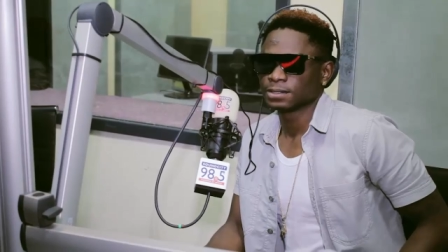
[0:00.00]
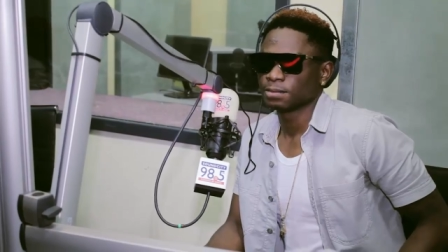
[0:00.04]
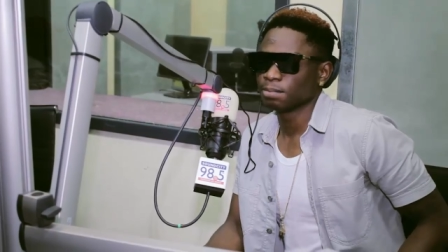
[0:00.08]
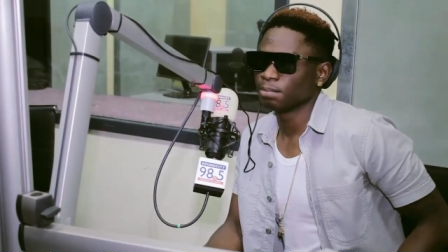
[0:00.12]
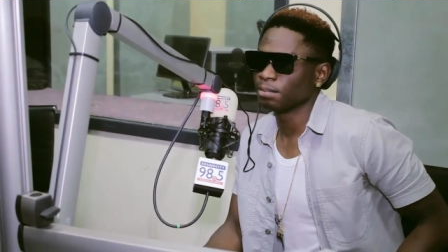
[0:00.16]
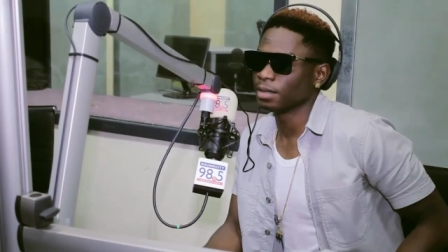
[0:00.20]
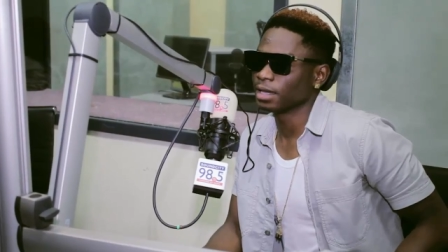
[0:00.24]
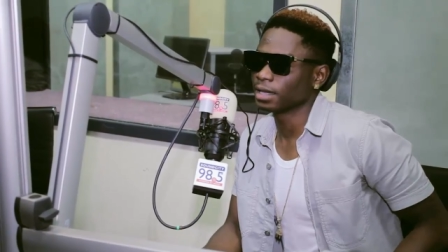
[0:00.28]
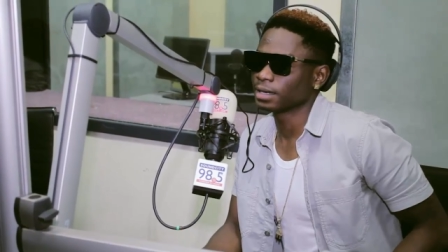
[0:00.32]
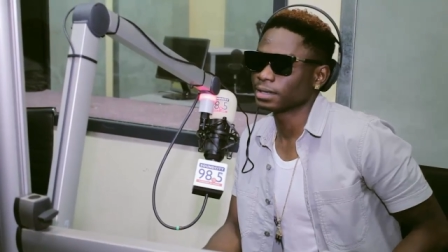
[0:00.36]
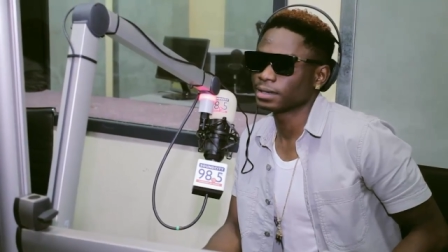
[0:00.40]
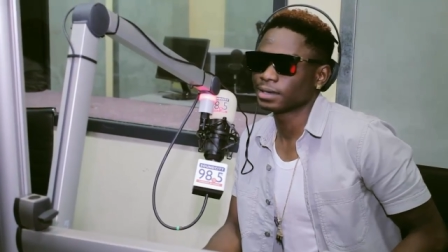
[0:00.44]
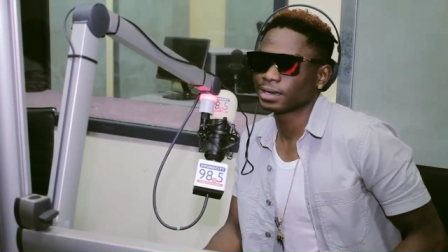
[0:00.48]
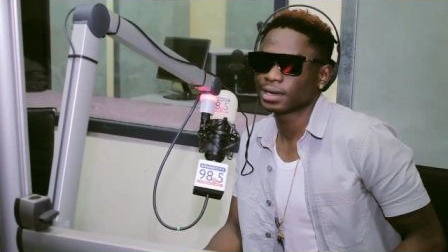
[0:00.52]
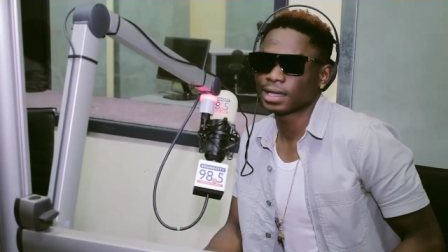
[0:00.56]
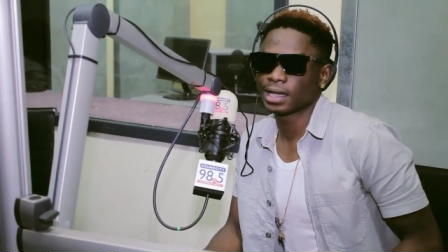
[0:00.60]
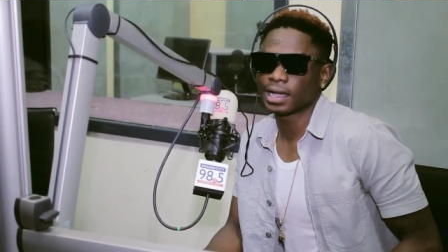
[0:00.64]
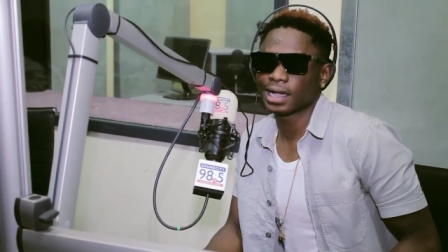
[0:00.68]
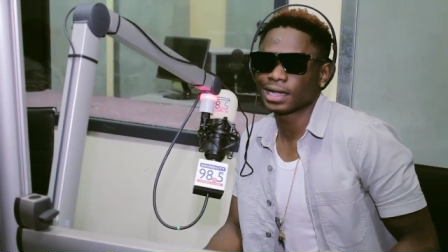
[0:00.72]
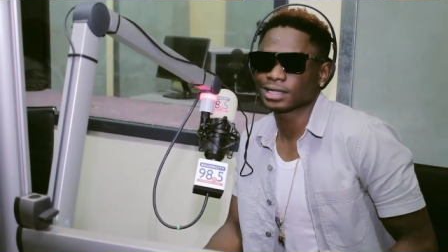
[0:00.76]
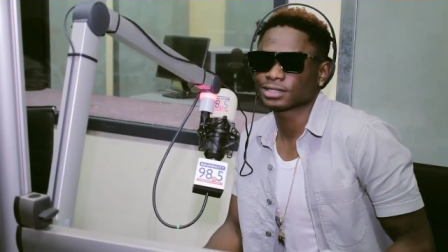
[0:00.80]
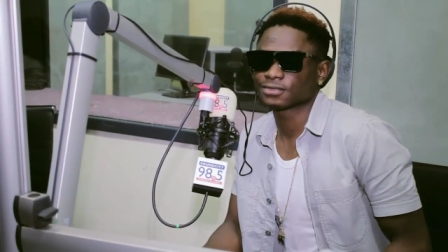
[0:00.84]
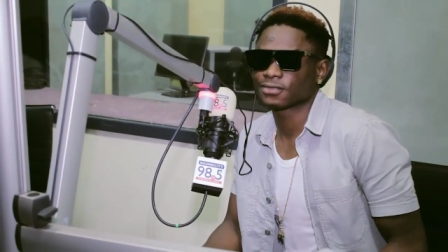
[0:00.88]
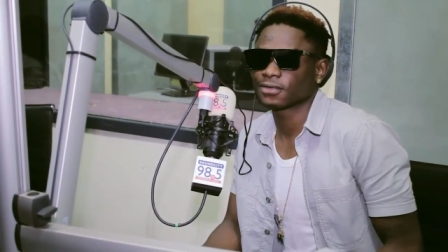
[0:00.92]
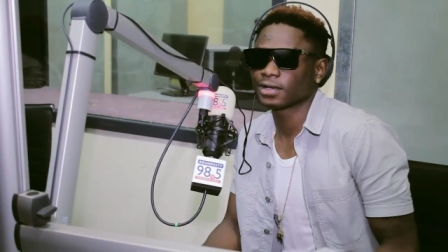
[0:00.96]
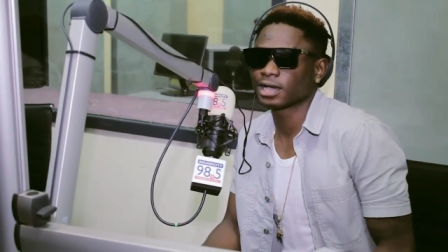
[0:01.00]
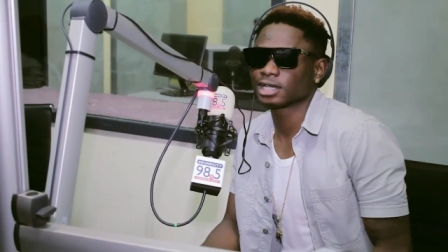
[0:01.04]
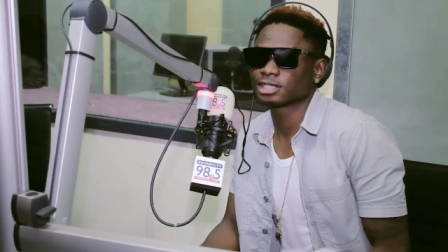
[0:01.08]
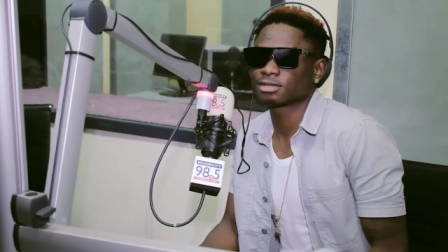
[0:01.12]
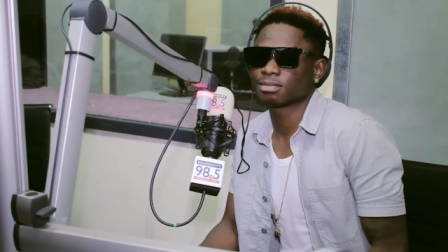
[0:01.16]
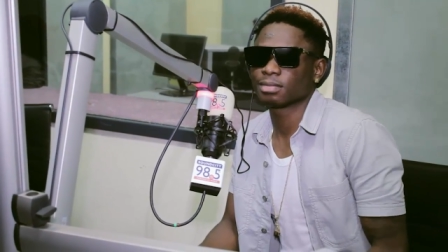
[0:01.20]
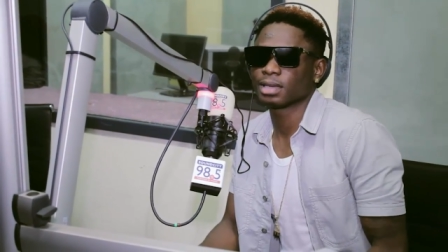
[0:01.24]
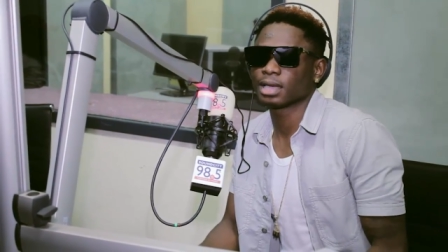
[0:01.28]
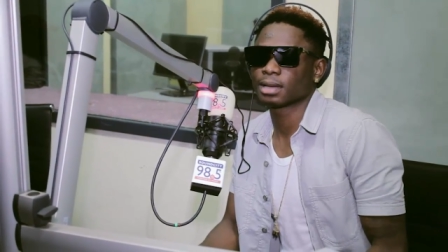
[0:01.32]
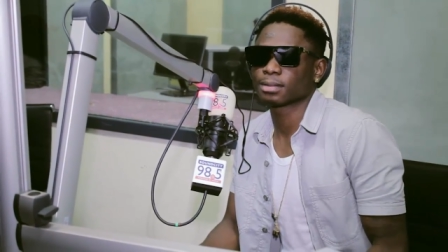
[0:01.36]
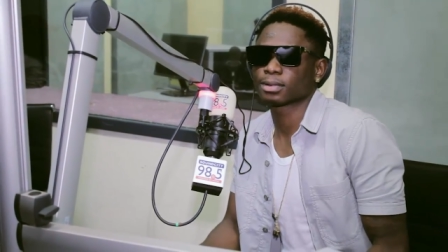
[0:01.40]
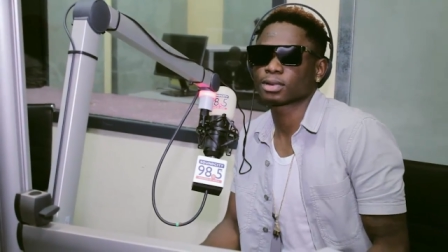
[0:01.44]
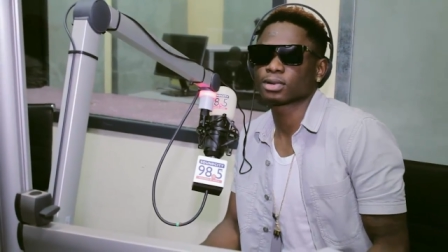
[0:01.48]
Man, as far as
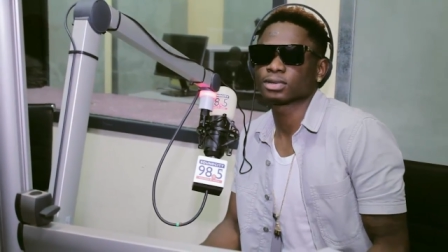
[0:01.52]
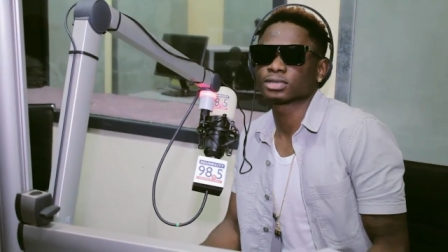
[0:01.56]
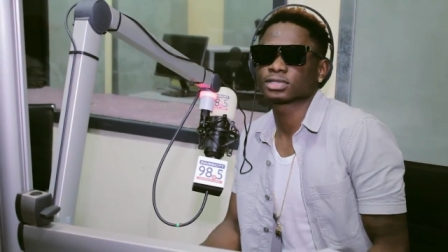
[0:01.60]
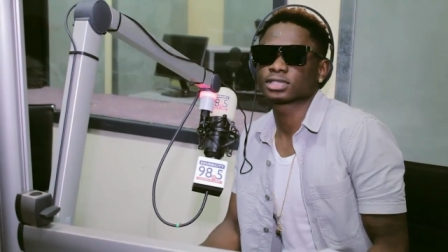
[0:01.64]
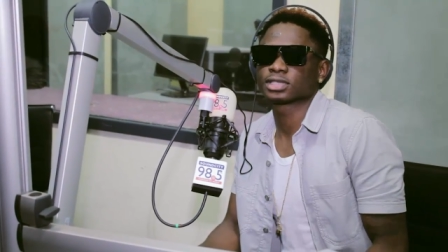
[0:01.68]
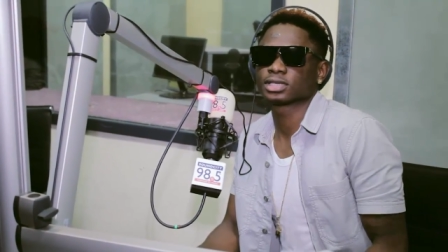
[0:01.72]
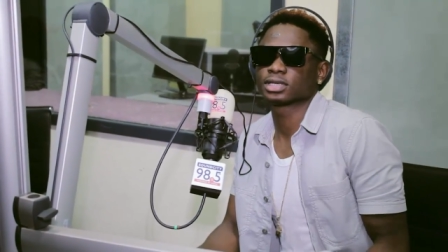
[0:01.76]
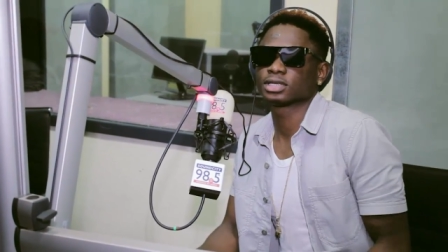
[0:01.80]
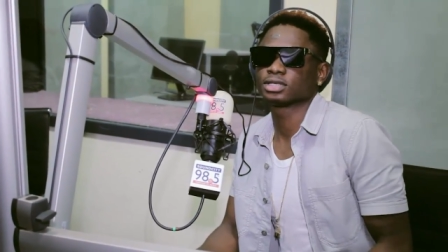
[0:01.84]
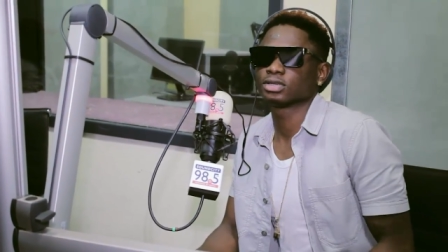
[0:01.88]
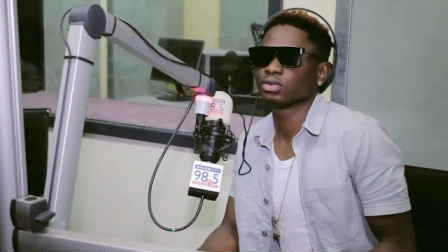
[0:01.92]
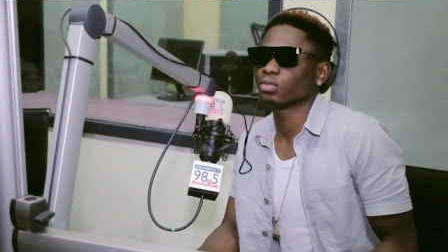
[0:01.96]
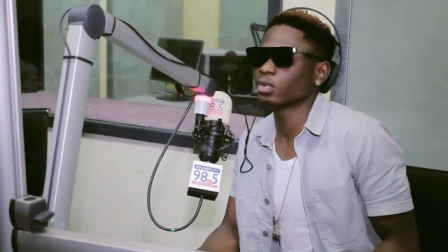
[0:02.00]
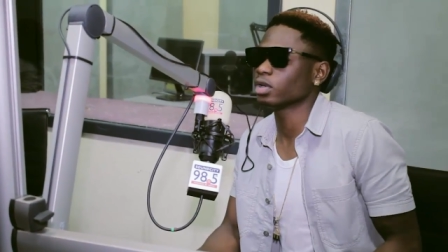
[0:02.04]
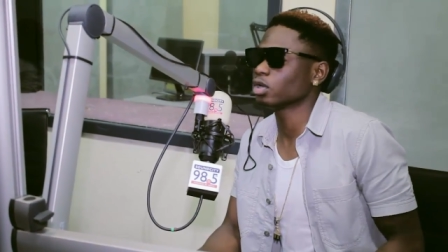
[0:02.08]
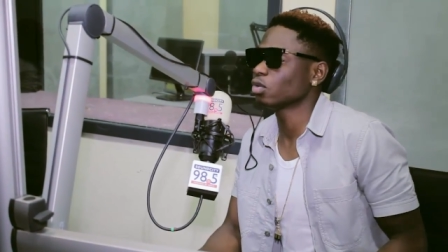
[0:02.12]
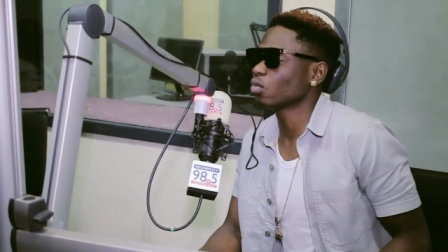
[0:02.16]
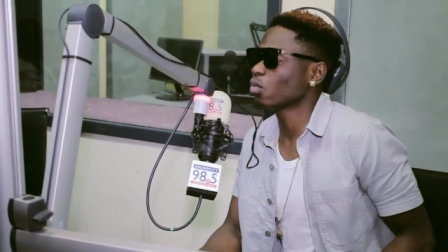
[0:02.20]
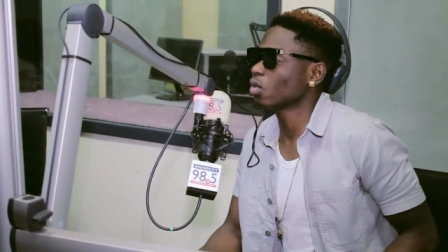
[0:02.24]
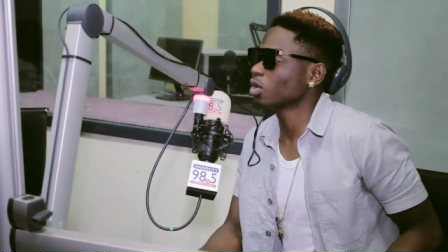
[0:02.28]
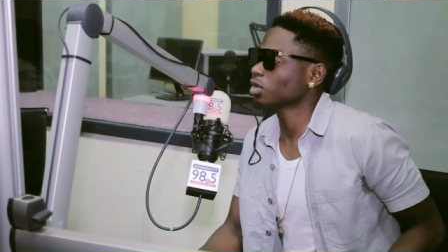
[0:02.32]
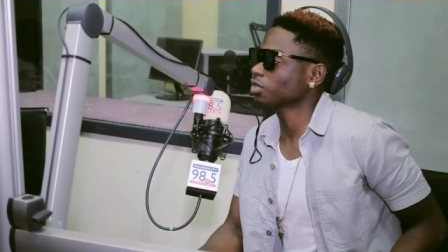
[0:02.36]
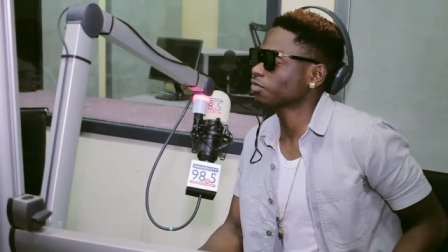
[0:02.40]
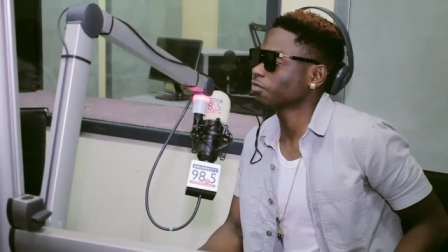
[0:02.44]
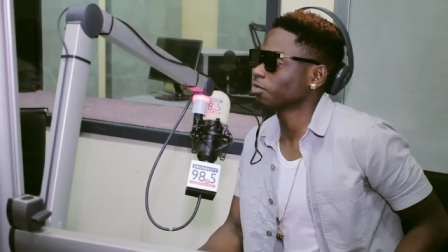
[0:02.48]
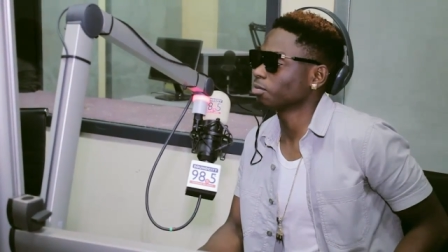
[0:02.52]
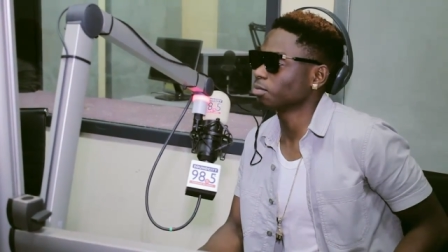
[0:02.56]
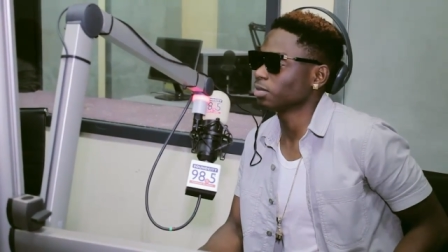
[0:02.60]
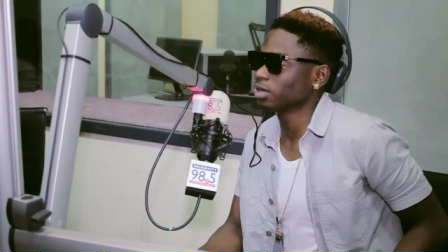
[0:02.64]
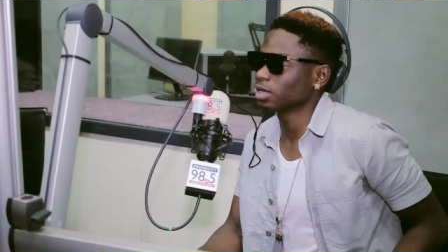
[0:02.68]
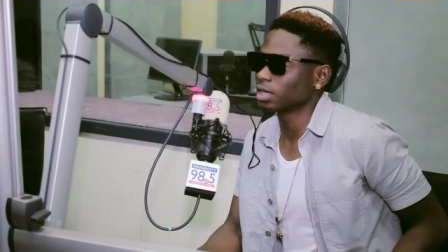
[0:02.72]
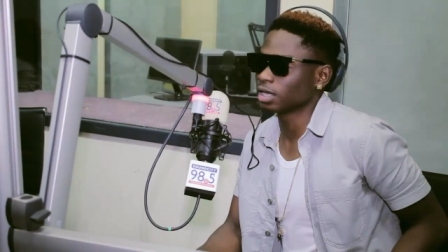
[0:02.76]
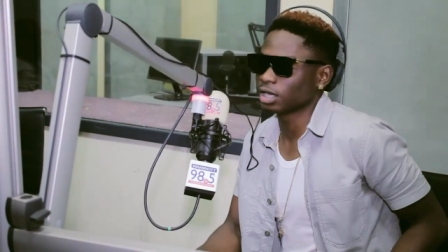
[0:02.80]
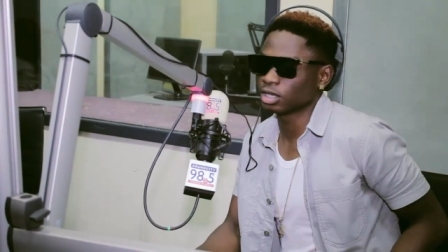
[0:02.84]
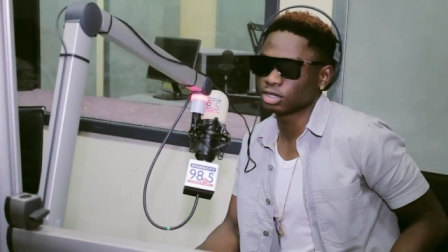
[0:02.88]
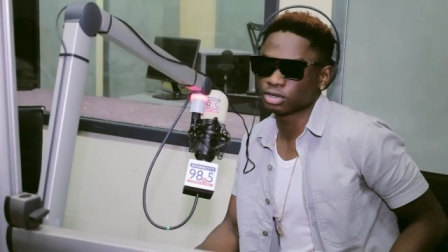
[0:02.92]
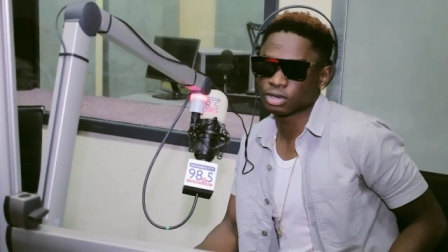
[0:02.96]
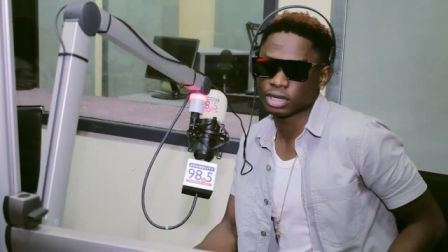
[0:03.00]
me I'm concerned, the way it works for me,